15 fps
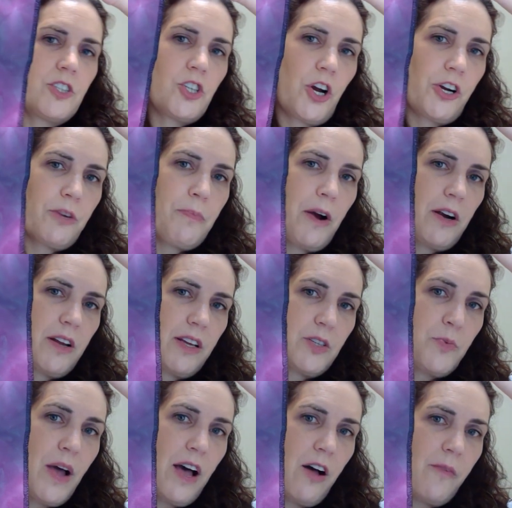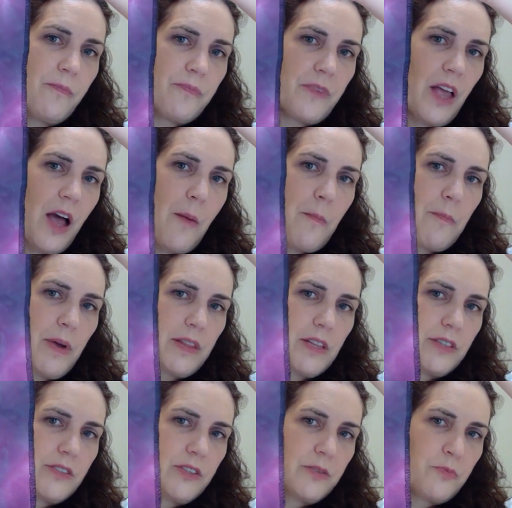the dark part as well. But
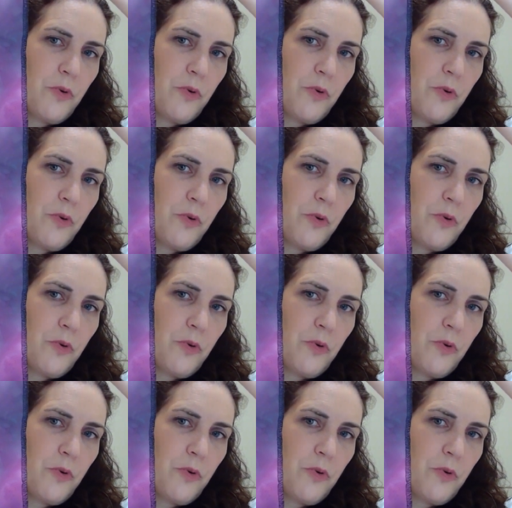this is